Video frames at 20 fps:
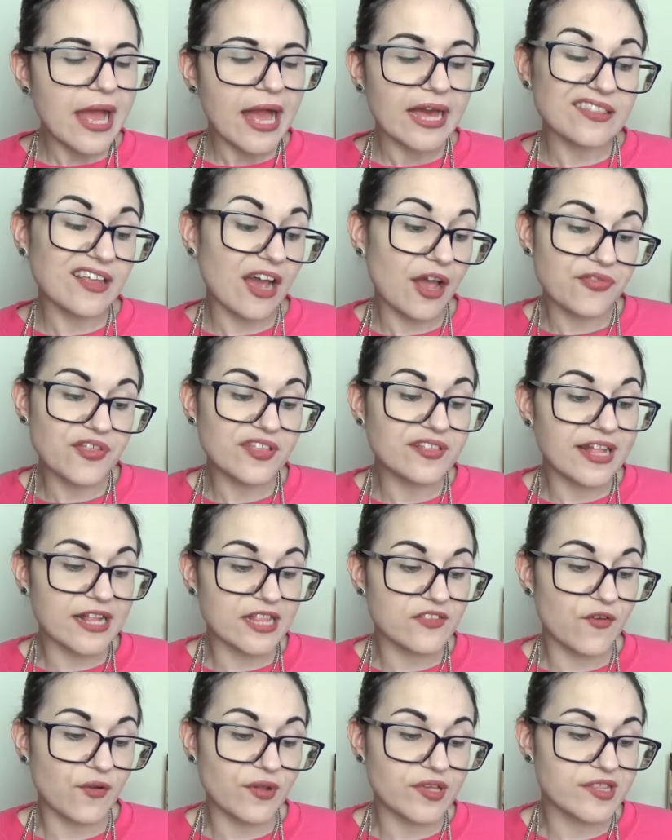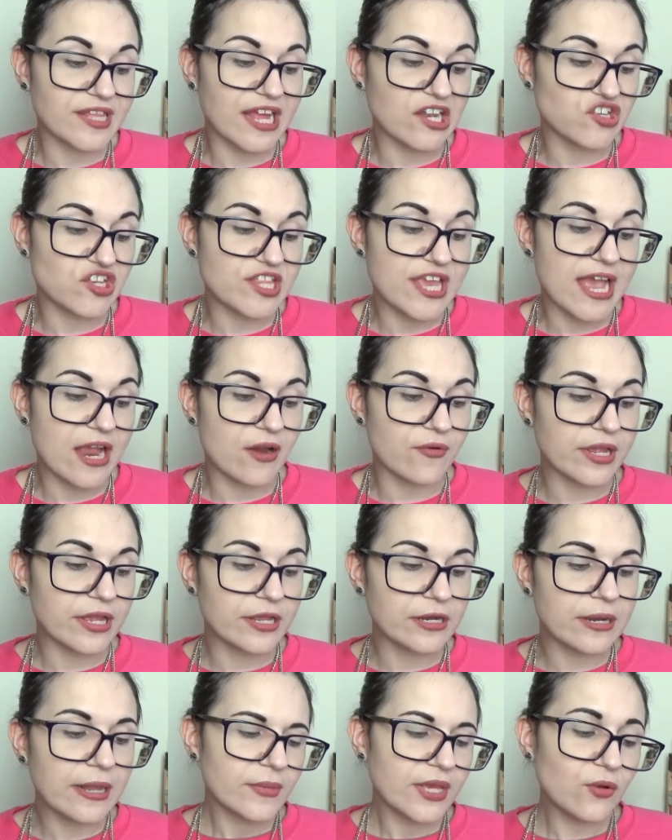And I think that's very
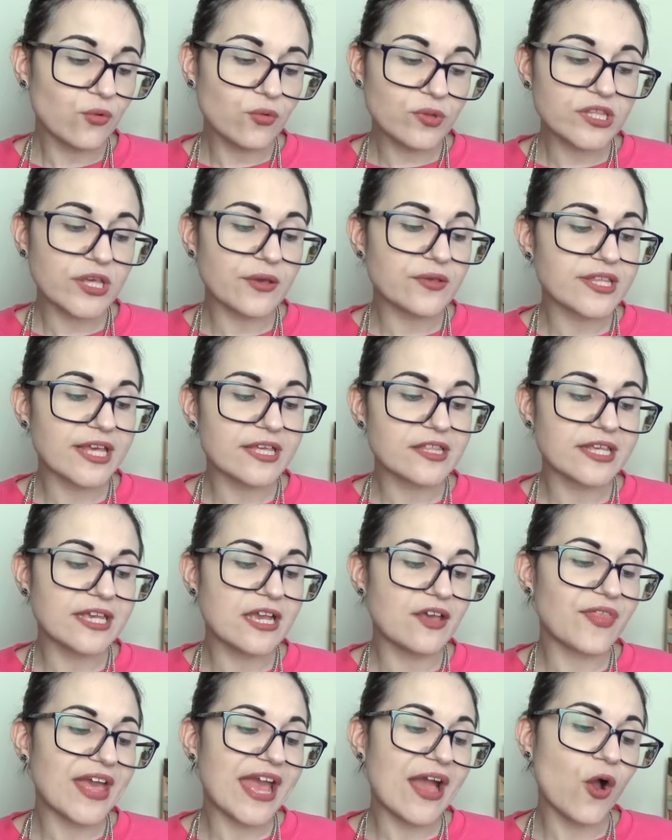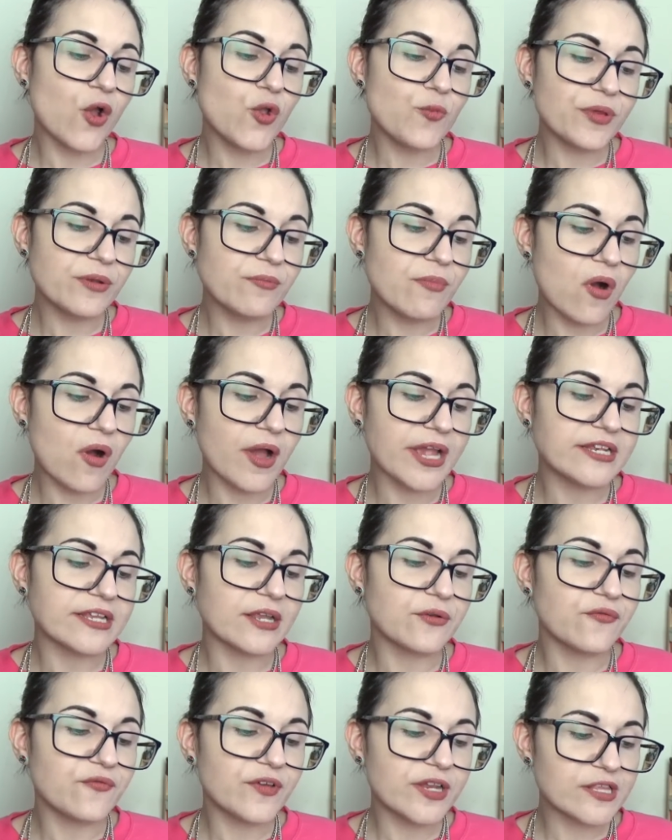Sagittarian. It also says here, their open mind
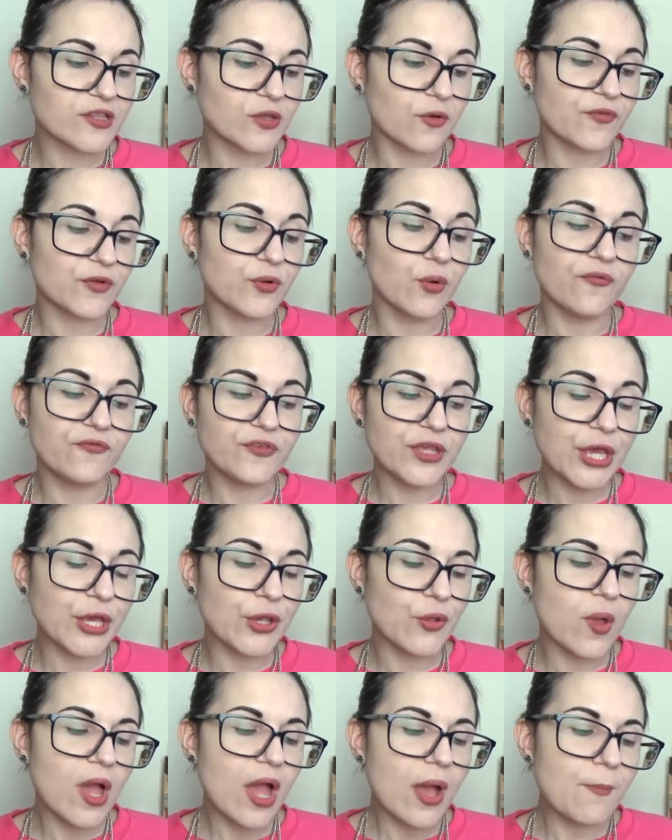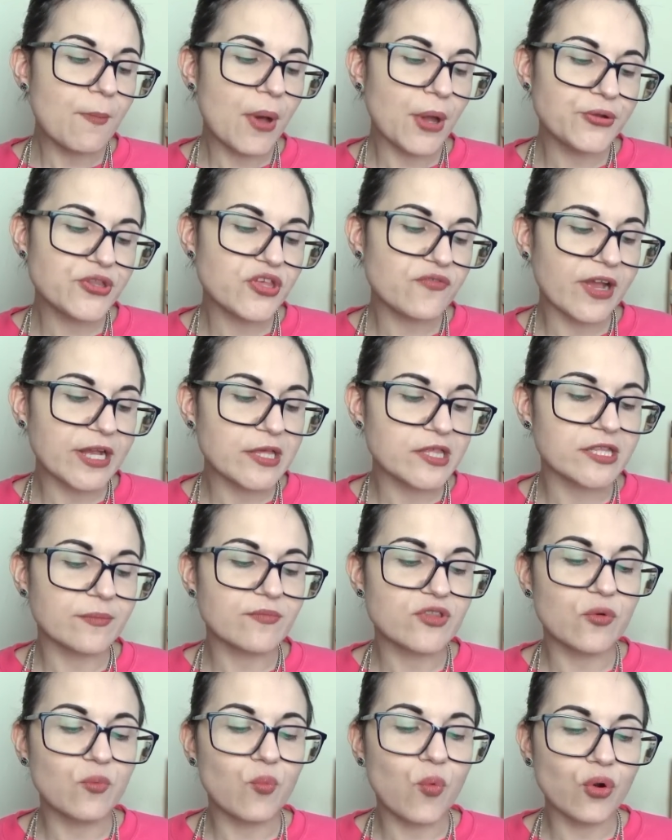and philosophical view motivates
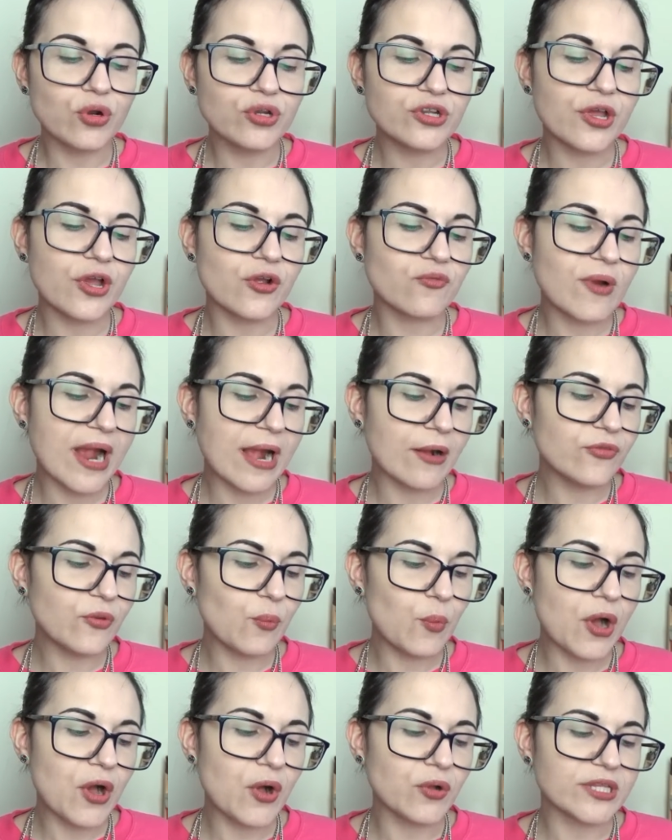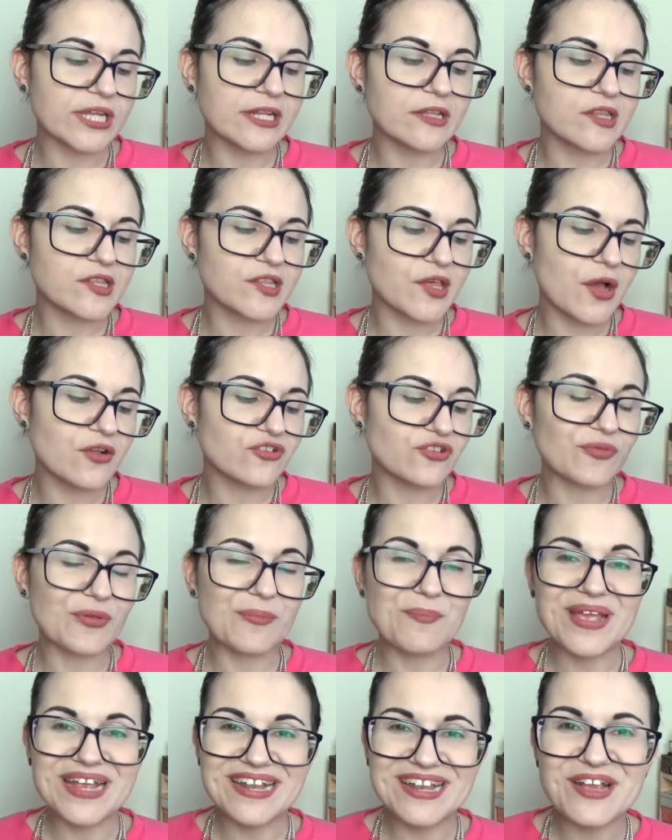them to wander around the world in search of
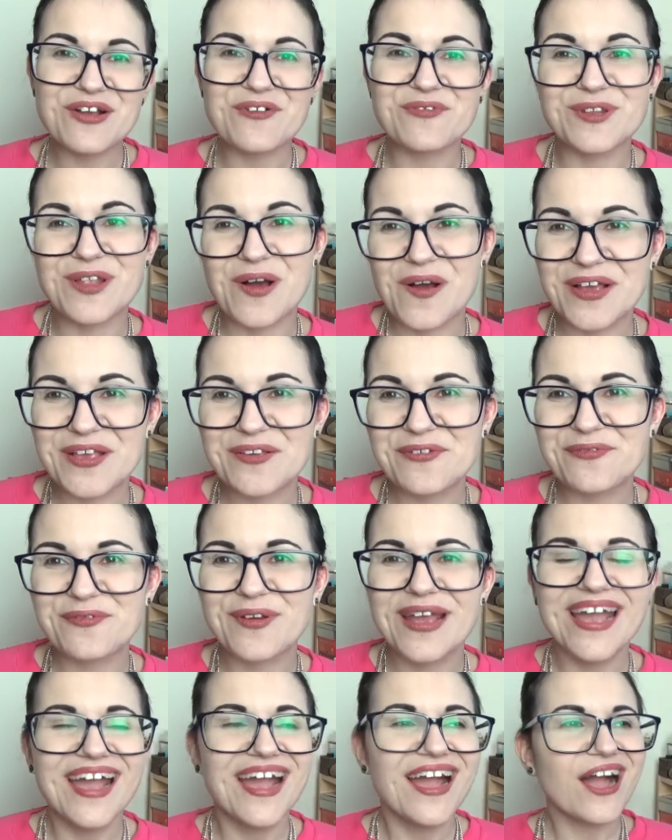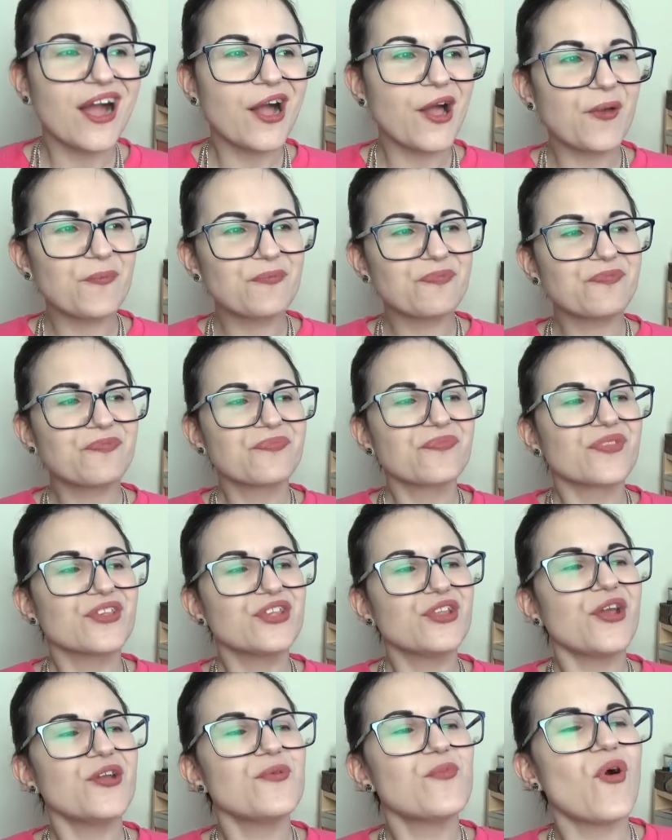the meaning of life.
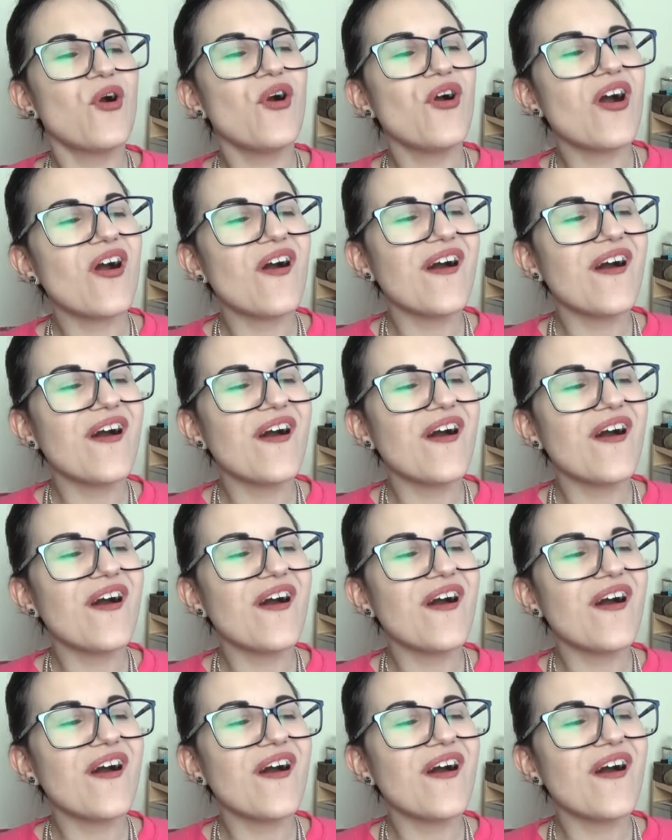You know what?